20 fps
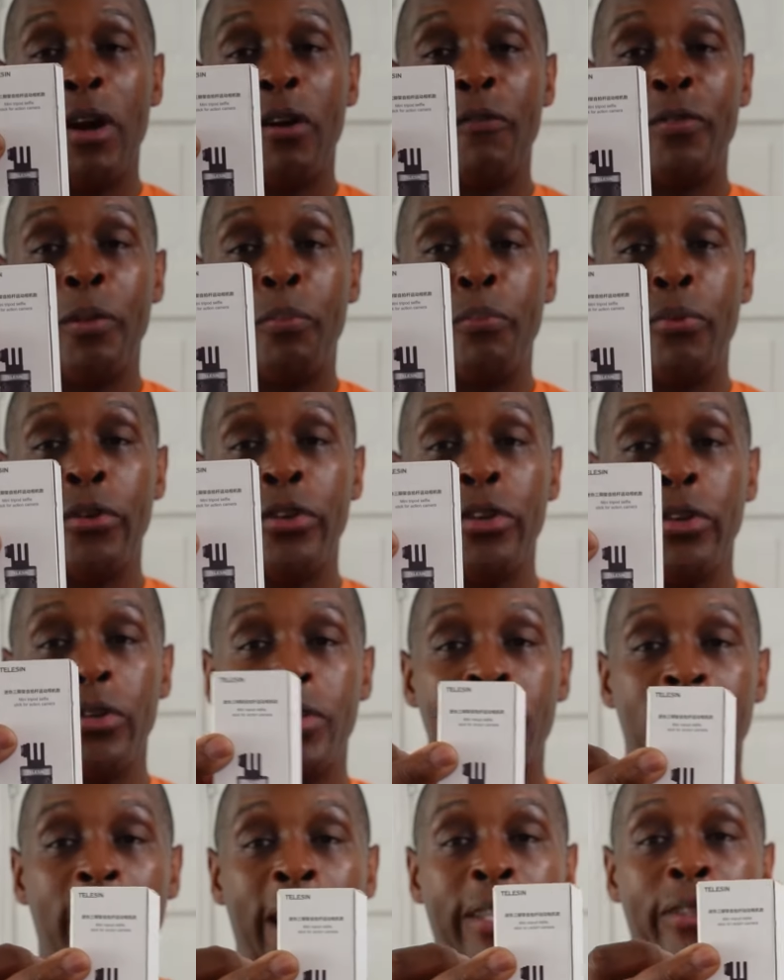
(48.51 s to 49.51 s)
of the
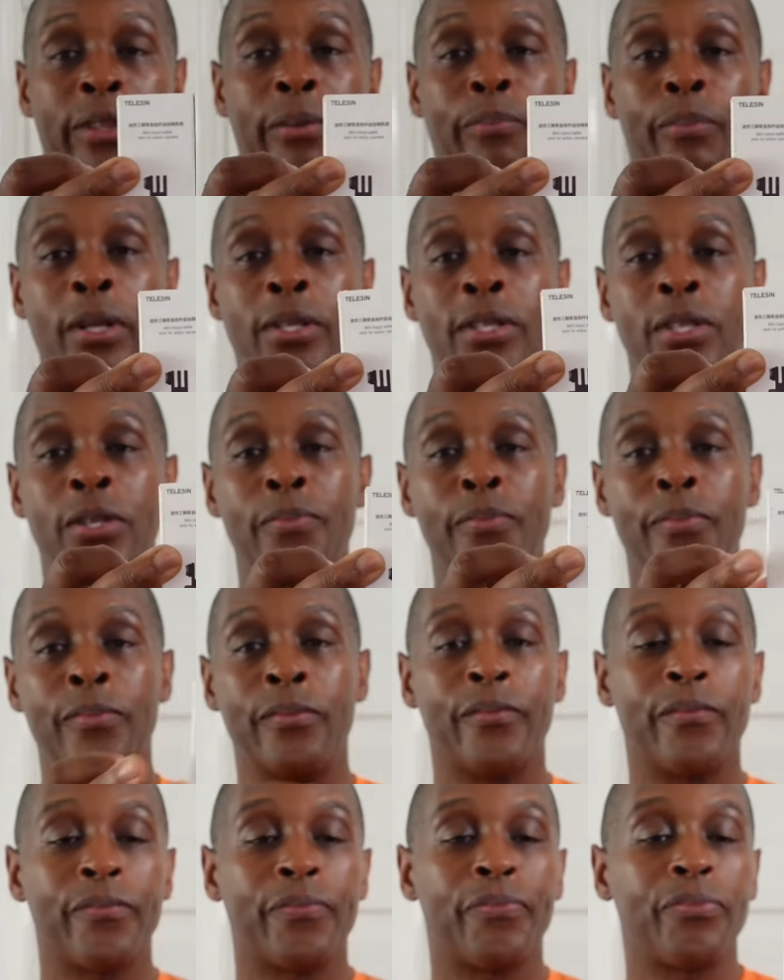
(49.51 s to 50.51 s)
product at the bottom
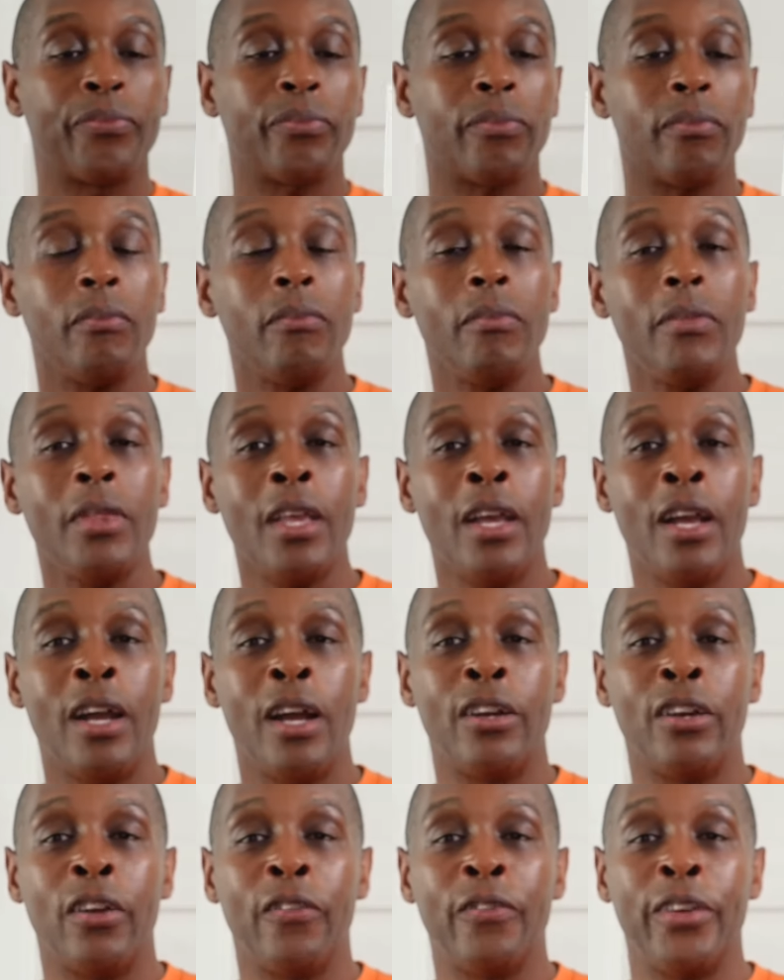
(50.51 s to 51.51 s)

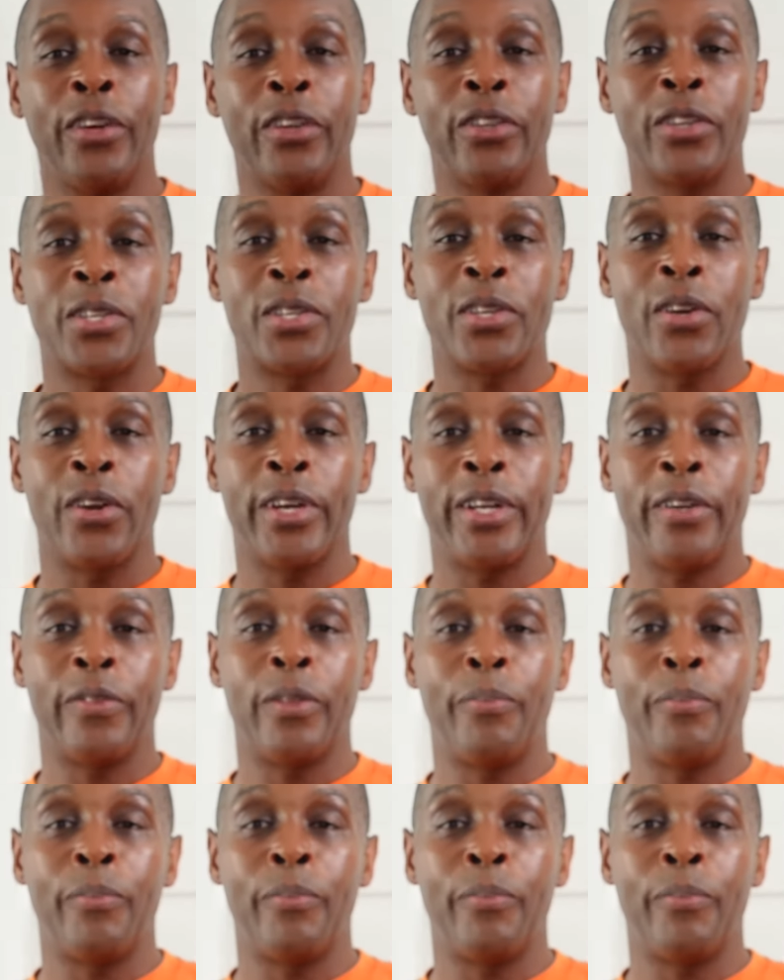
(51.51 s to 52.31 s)
and on the other side of the